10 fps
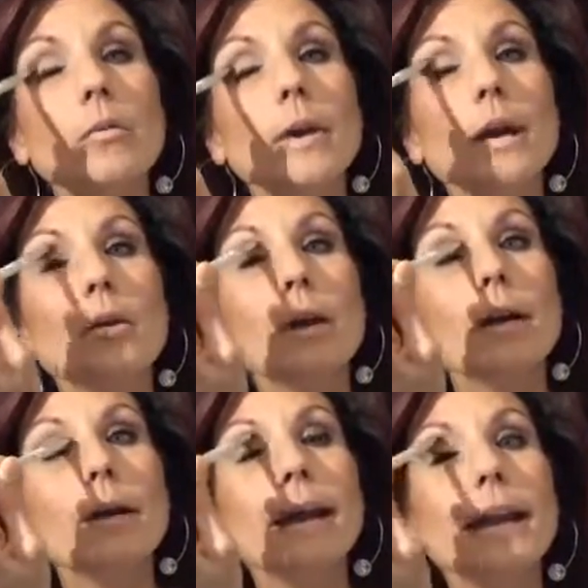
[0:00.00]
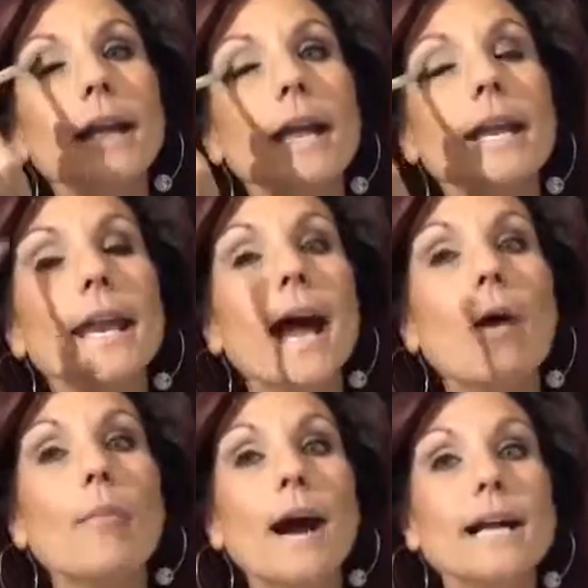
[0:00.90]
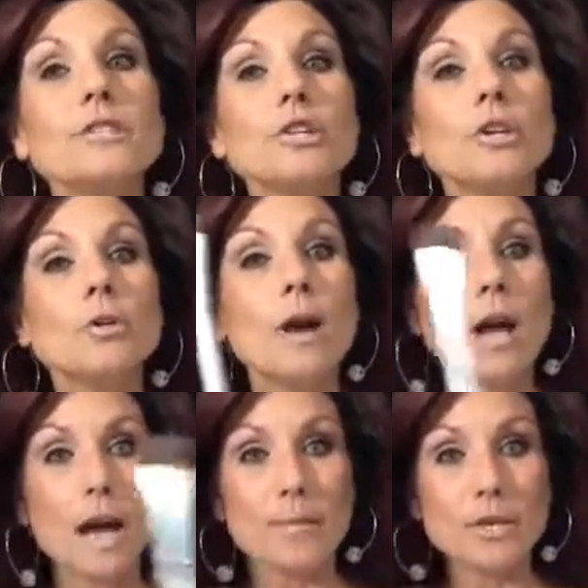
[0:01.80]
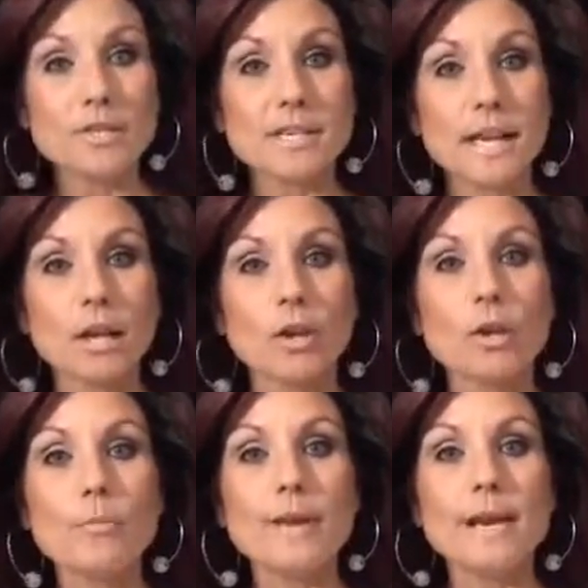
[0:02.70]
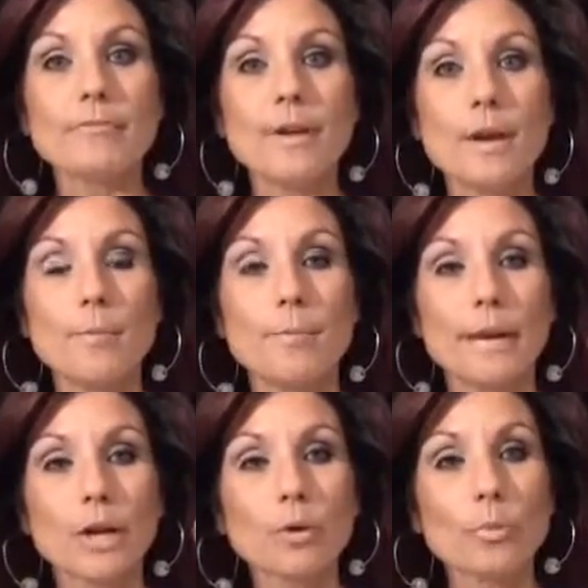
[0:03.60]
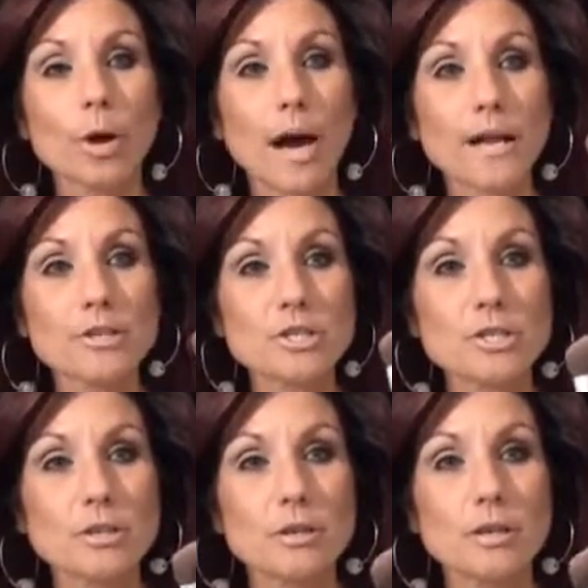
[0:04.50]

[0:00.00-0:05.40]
Wiggle, go in. Now, mind you, I'm using a little bit of a bigger brush.